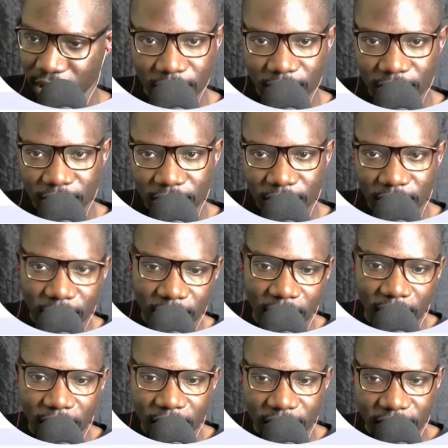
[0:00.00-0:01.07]
Okay, the
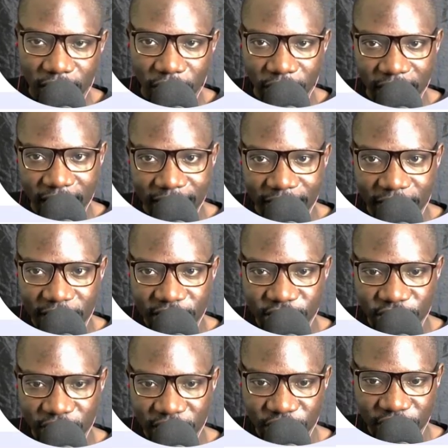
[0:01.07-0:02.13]
installation is complete.
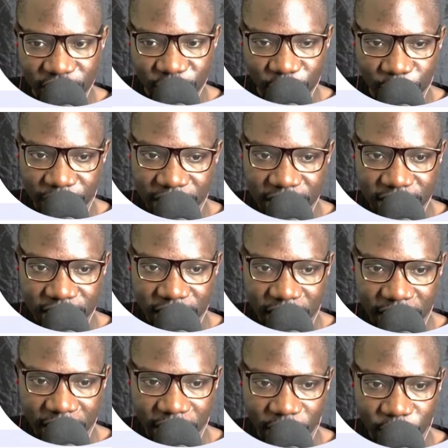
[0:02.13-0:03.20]
Go back to
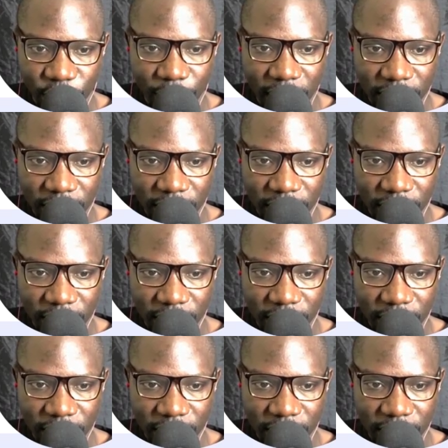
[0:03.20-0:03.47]
modules,